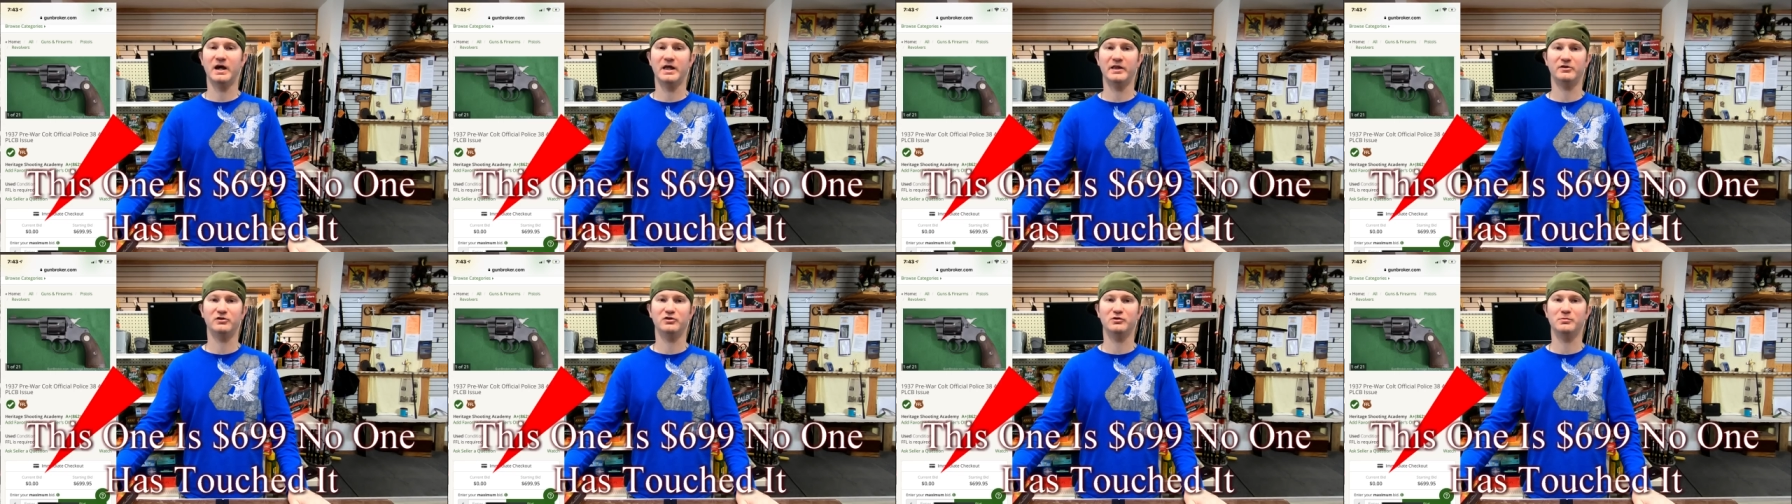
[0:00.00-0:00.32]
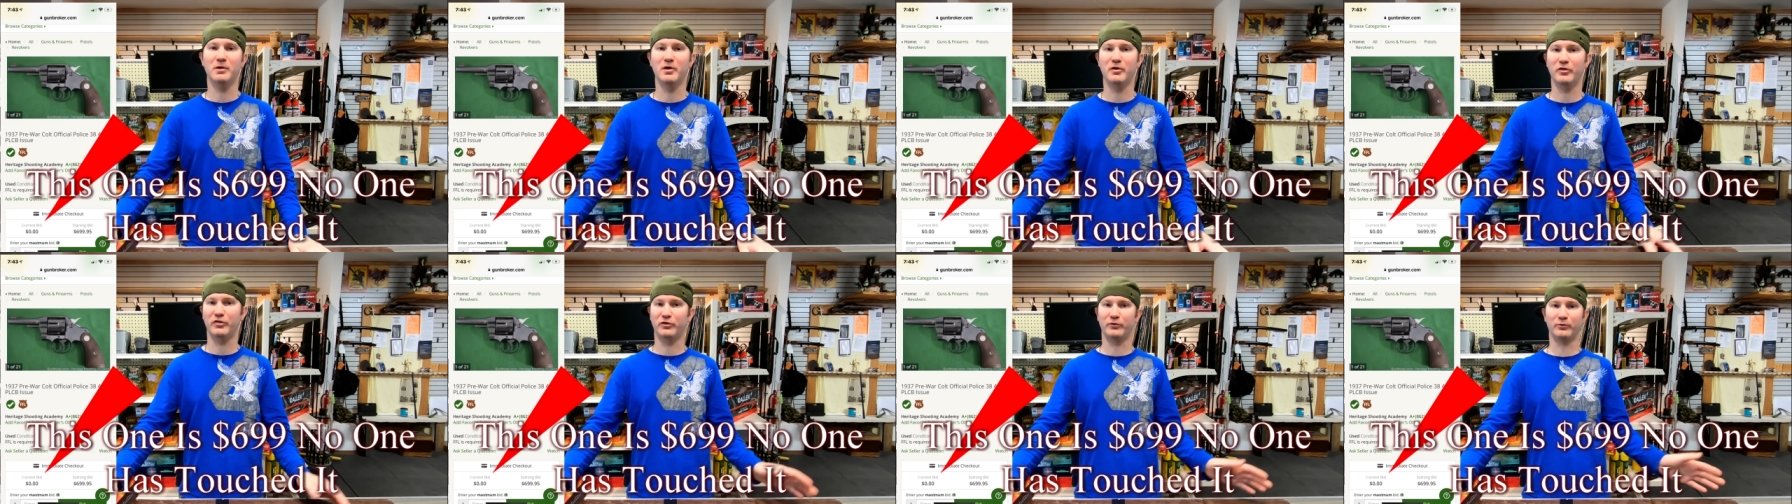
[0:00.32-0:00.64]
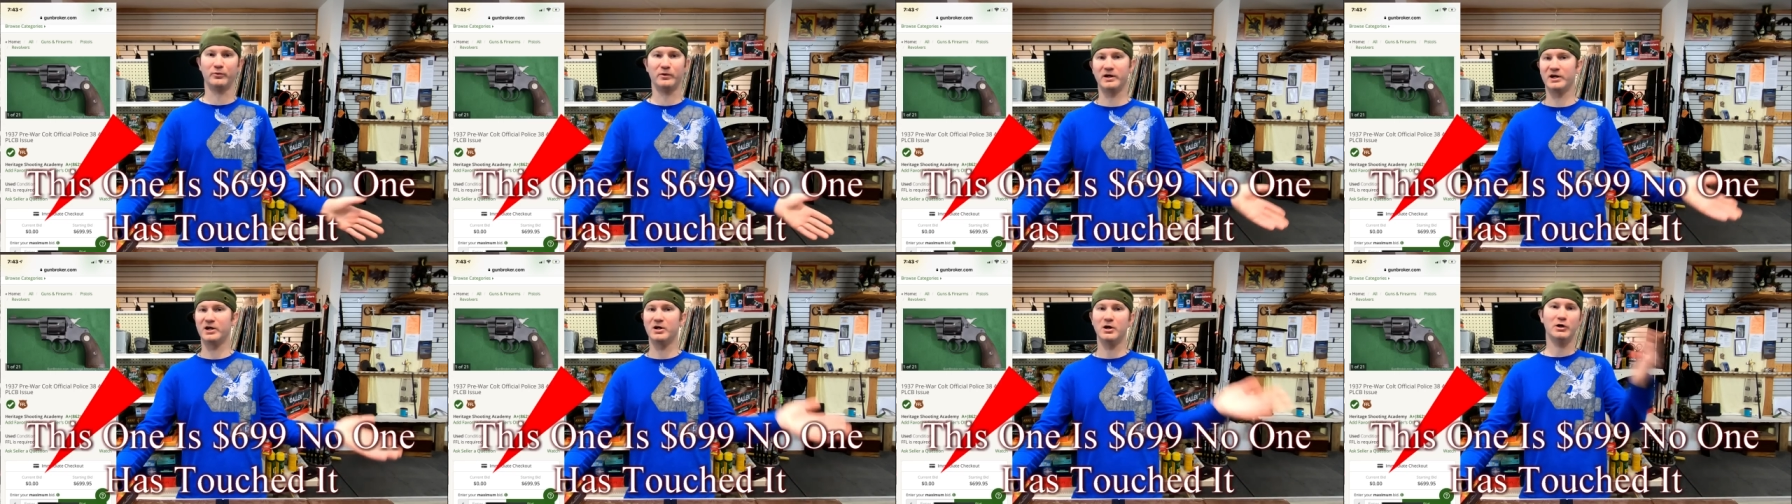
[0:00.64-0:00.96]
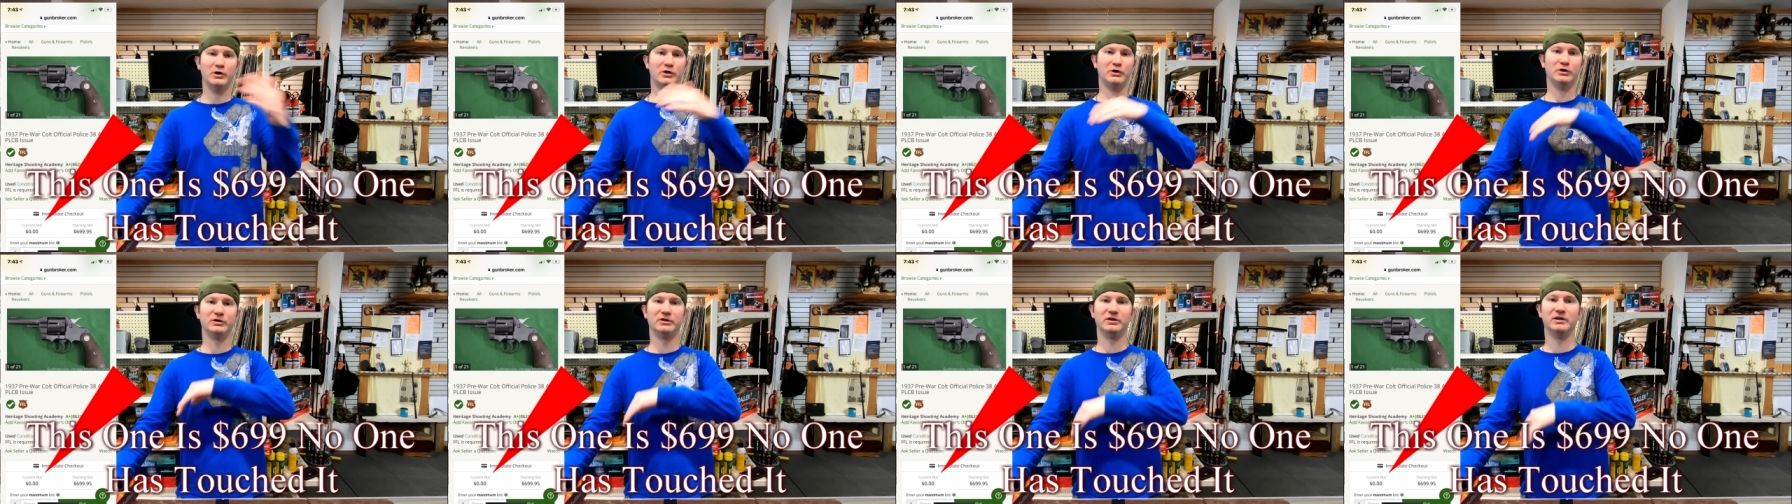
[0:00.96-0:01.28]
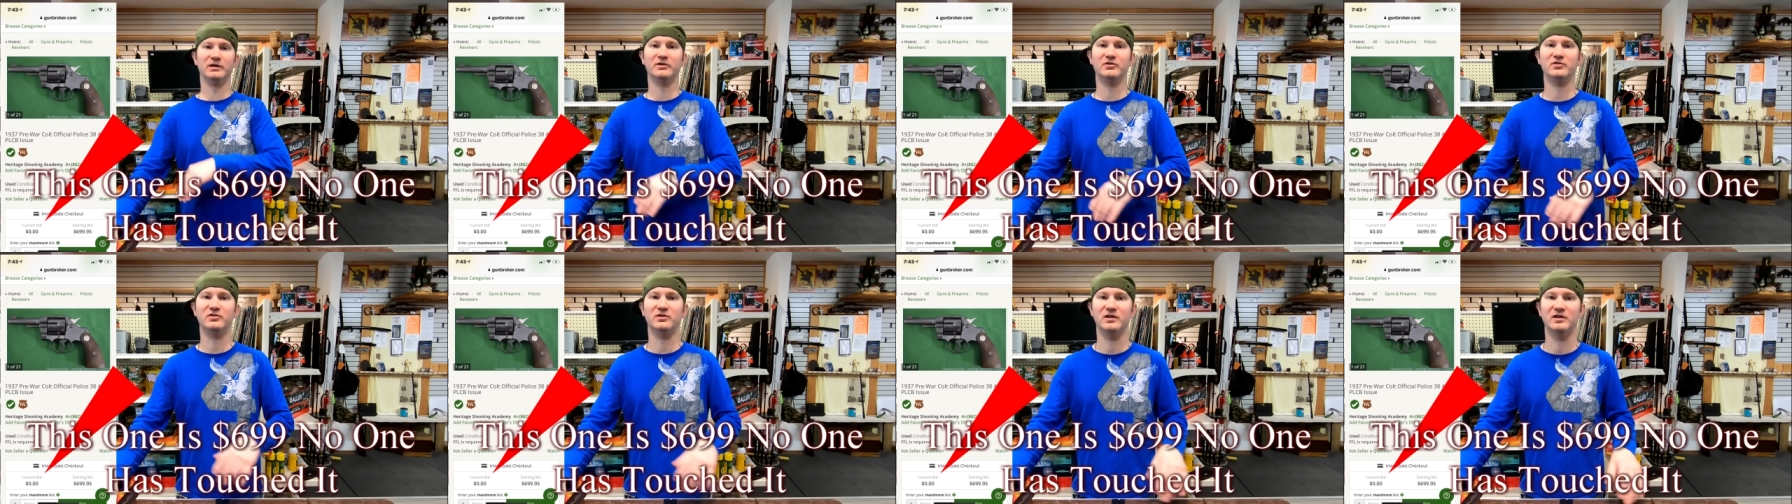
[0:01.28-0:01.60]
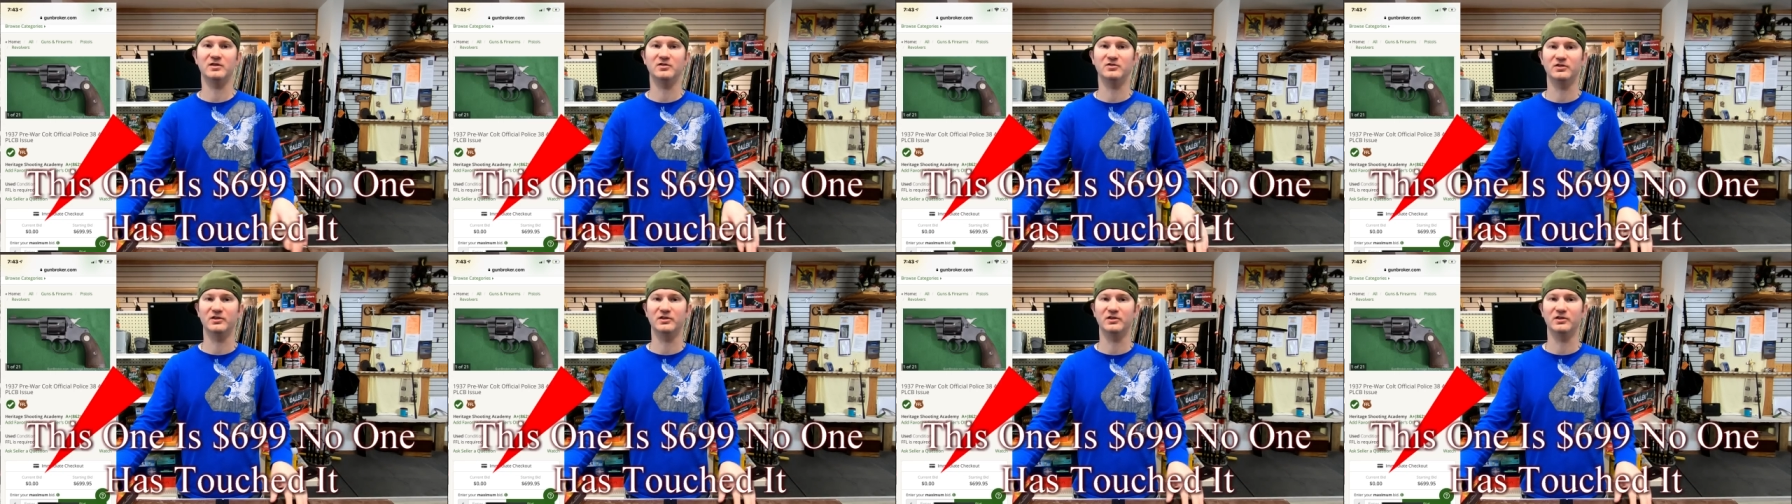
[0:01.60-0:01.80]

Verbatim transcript: there's about three hundred listings